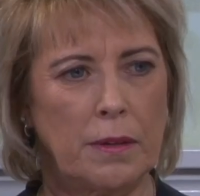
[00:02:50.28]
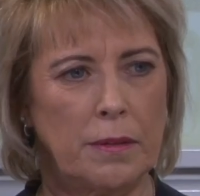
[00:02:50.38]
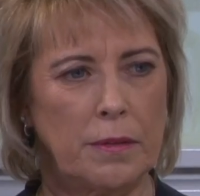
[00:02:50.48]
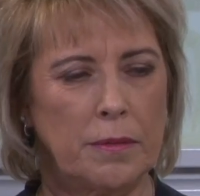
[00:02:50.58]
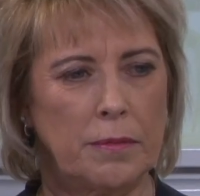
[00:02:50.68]

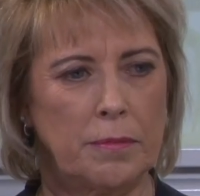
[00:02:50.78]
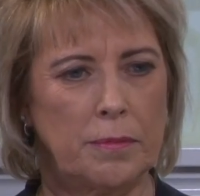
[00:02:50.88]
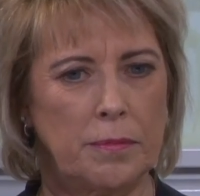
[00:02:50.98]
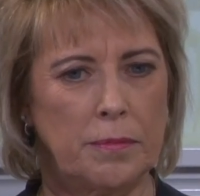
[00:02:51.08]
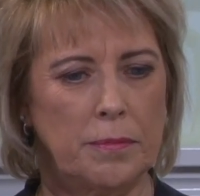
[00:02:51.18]

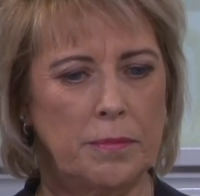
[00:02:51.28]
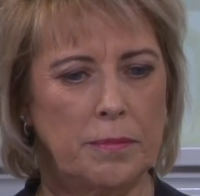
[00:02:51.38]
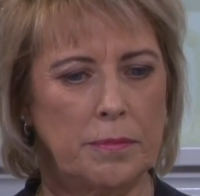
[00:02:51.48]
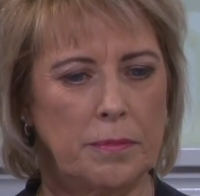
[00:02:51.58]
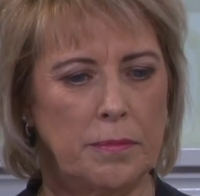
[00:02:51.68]

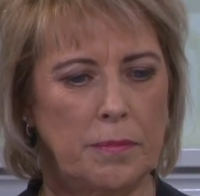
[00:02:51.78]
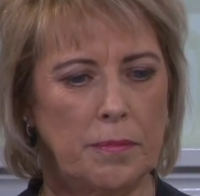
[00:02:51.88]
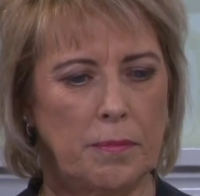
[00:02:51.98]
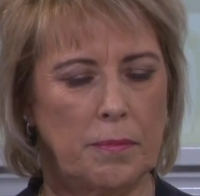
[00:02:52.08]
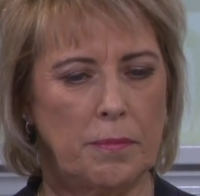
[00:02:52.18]

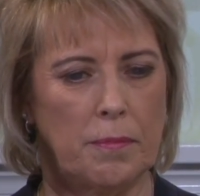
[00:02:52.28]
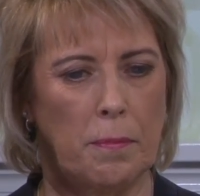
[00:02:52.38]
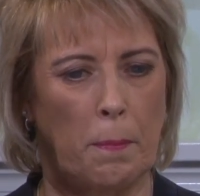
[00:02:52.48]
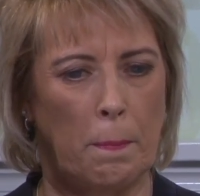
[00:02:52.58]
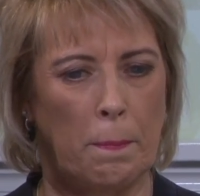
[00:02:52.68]

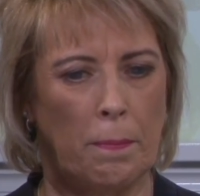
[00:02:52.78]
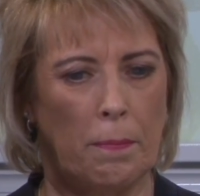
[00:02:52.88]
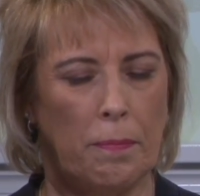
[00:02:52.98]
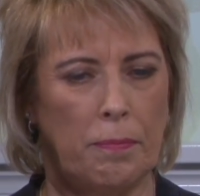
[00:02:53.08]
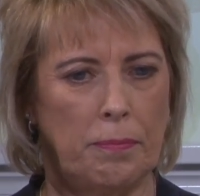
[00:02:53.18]

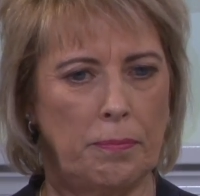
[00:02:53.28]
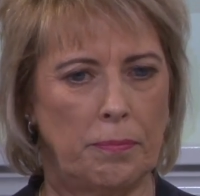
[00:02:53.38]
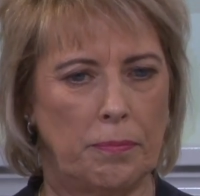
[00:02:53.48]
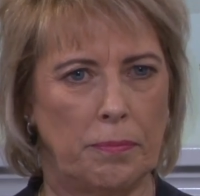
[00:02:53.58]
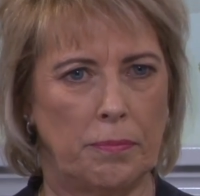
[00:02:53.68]

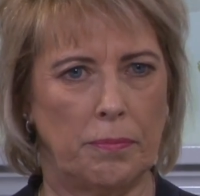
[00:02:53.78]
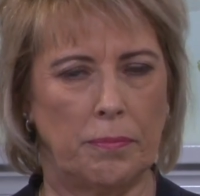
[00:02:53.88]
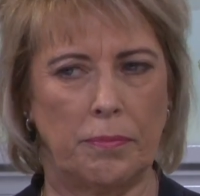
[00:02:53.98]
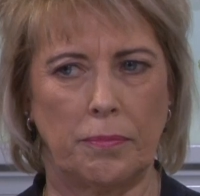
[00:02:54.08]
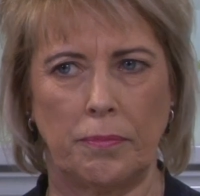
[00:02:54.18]

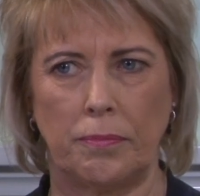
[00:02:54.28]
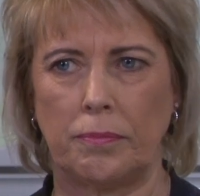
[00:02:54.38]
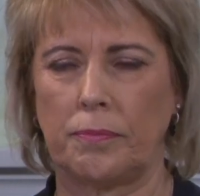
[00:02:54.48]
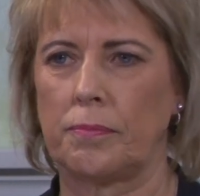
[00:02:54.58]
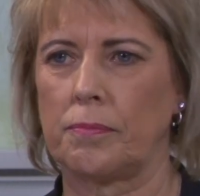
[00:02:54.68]

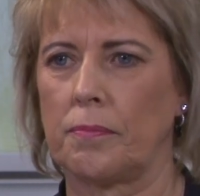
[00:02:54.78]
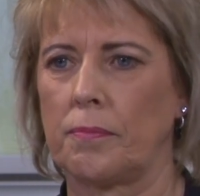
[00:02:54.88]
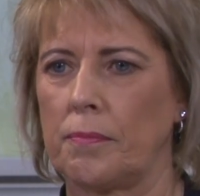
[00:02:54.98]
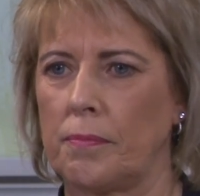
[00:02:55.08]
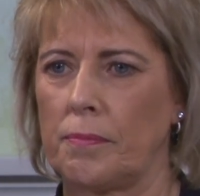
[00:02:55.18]

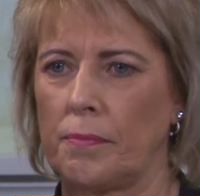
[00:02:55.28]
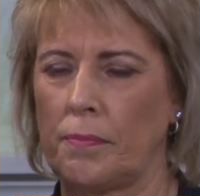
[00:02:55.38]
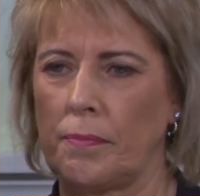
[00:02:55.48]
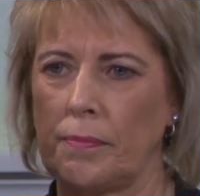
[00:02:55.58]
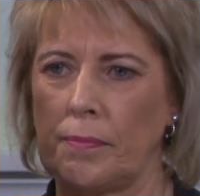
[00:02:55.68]

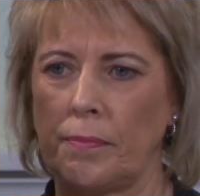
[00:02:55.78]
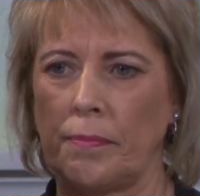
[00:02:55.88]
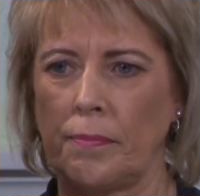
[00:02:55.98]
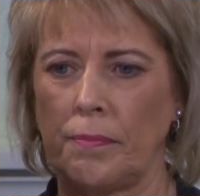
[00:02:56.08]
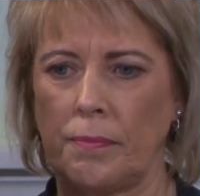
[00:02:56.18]

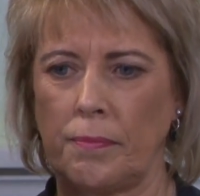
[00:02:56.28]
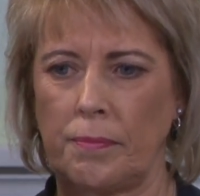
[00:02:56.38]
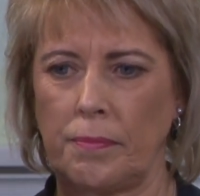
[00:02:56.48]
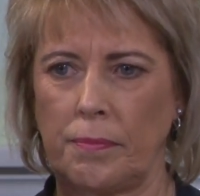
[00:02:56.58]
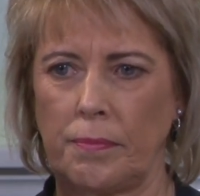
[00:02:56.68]

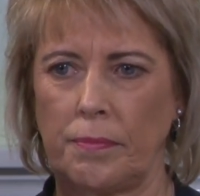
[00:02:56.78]
No words are spoken by the person on screen.